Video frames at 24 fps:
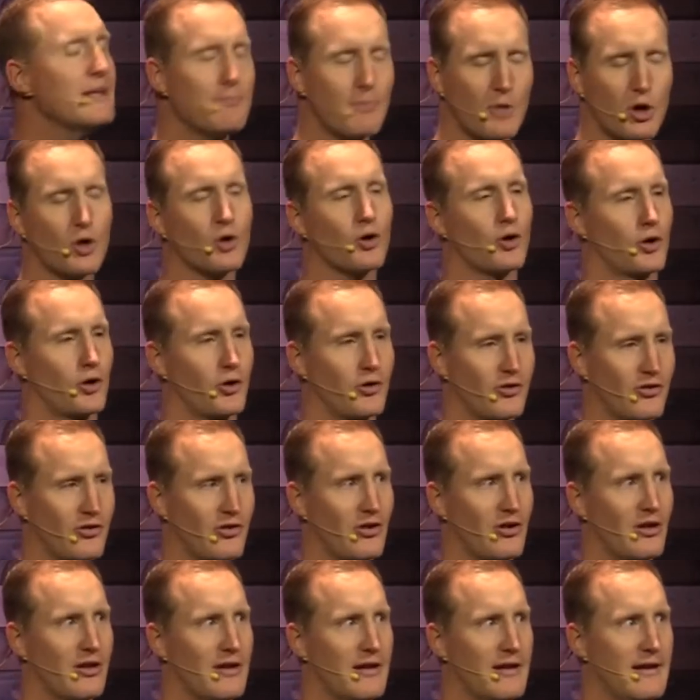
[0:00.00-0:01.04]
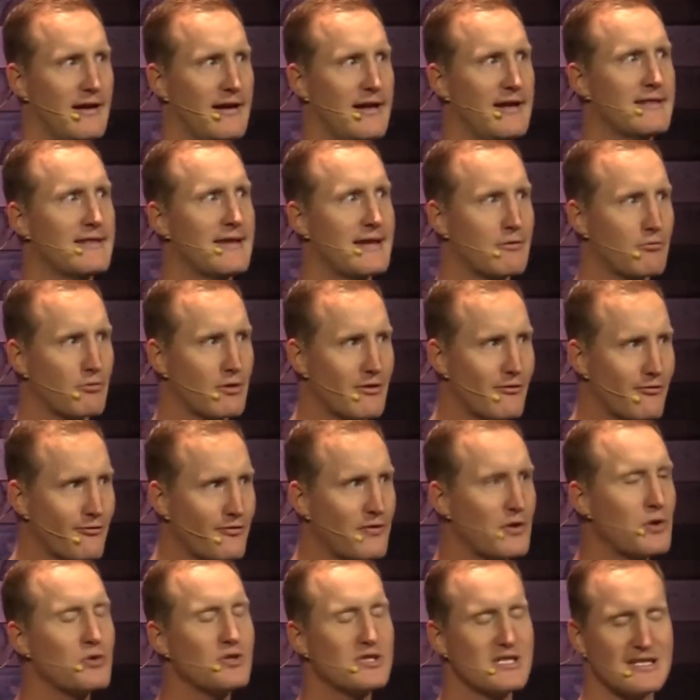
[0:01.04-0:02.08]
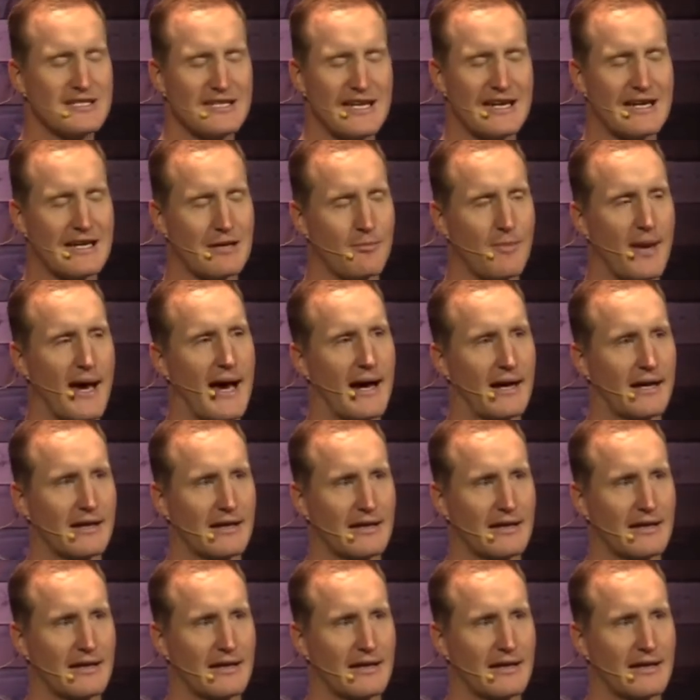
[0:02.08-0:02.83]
murdered, and they refused to take it back.